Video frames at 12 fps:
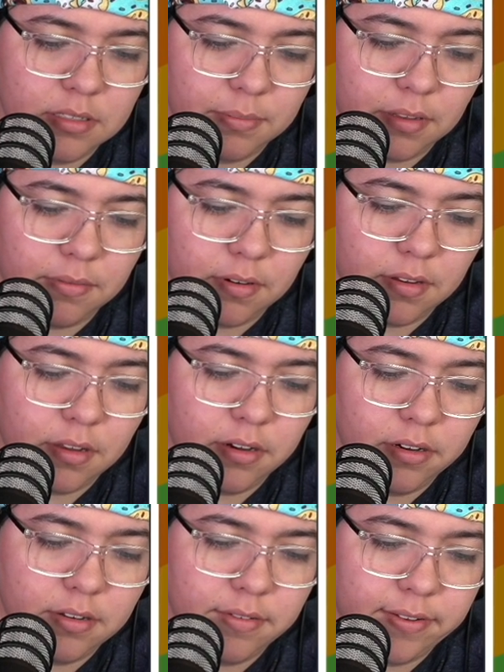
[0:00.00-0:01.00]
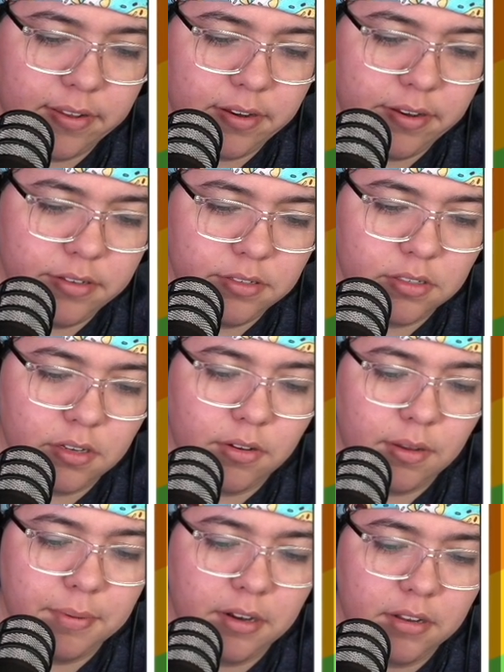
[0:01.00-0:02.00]
something wrong here. Device. Oh, I
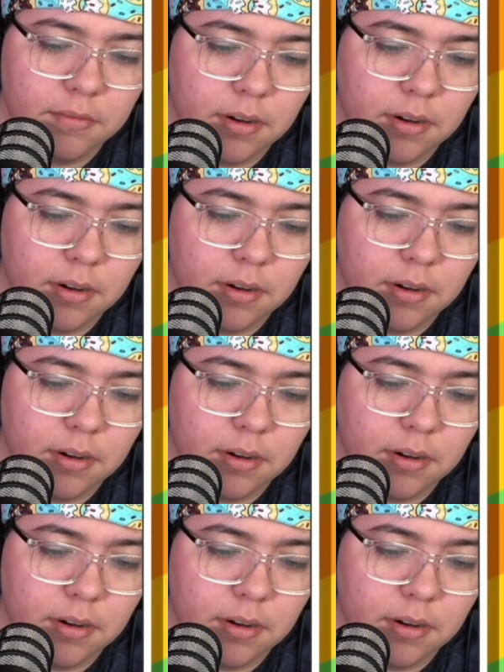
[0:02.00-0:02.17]
put it in the wrong